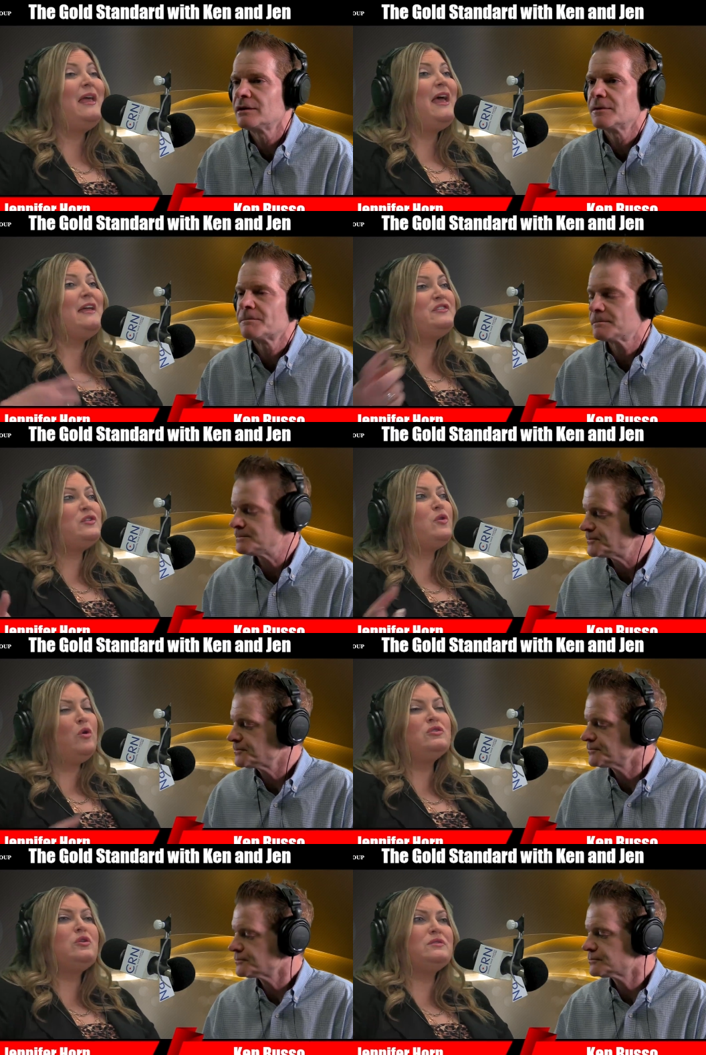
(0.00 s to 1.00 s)
Speaker 1: And so
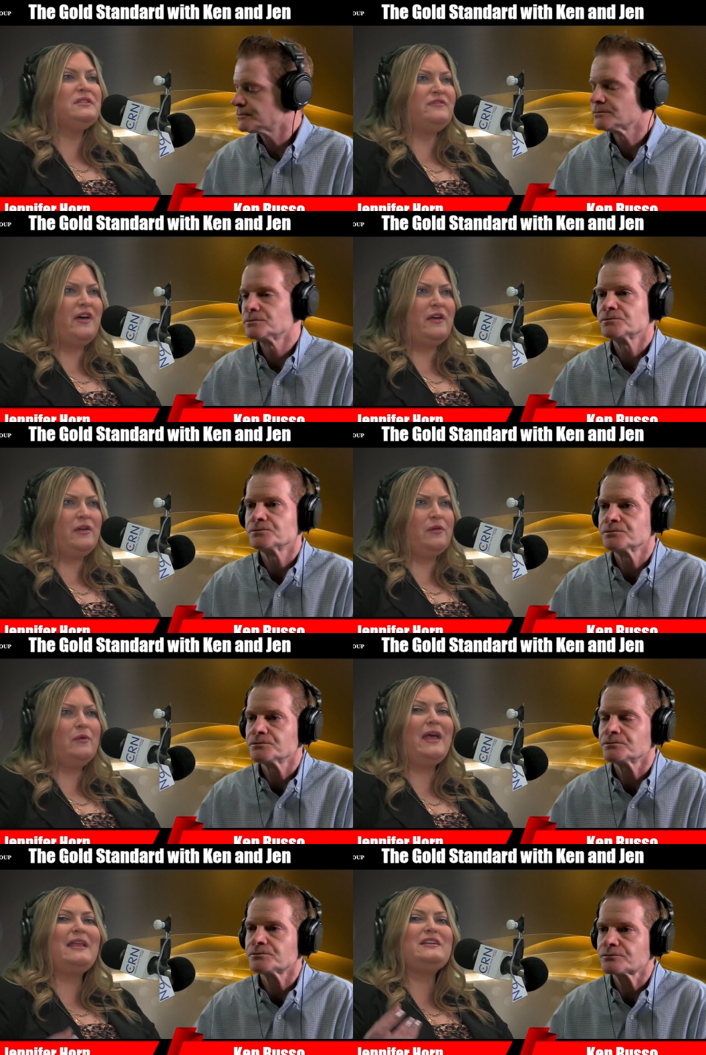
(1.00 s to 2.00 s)
gold holds its value.
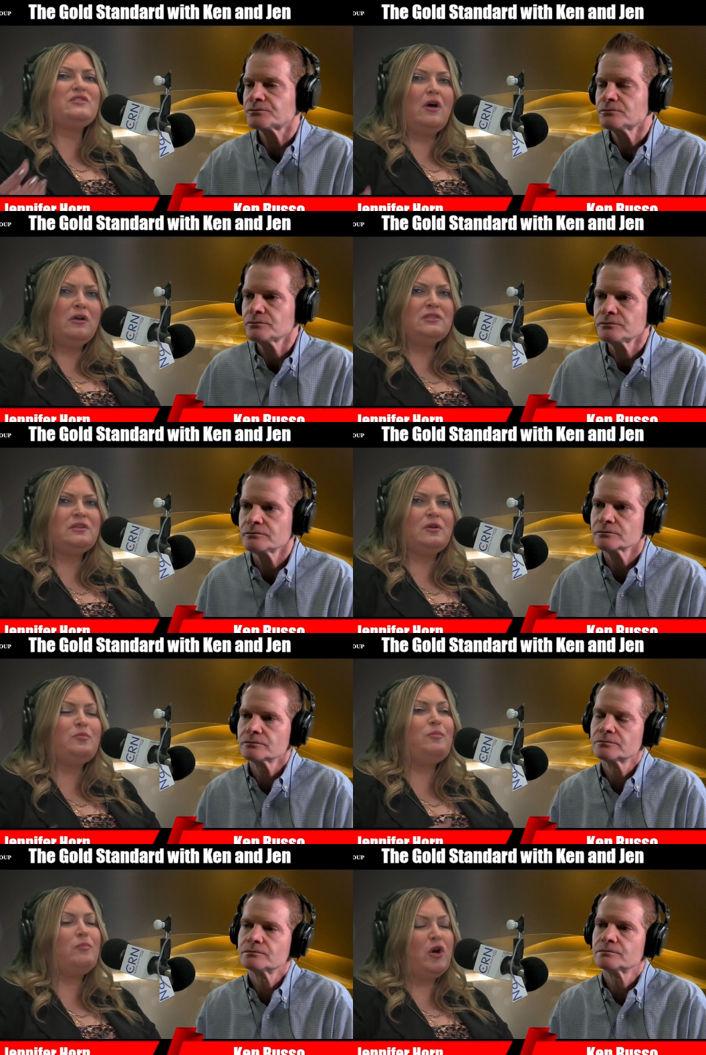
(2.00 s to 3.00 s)
And it's also
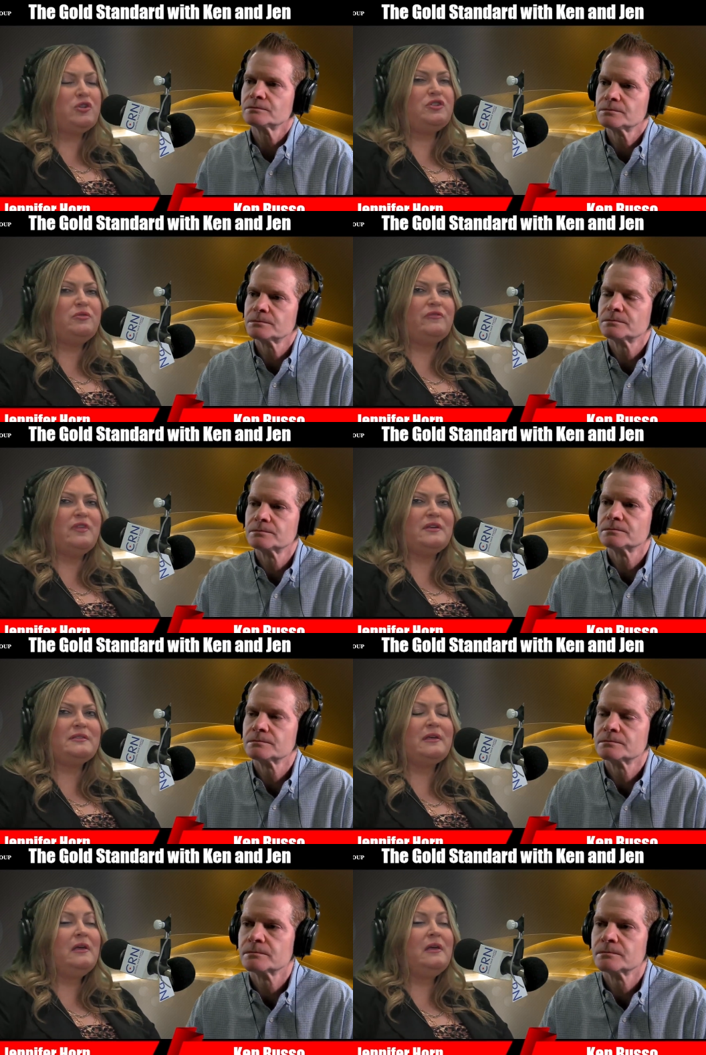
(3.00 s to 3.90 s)
part two of this.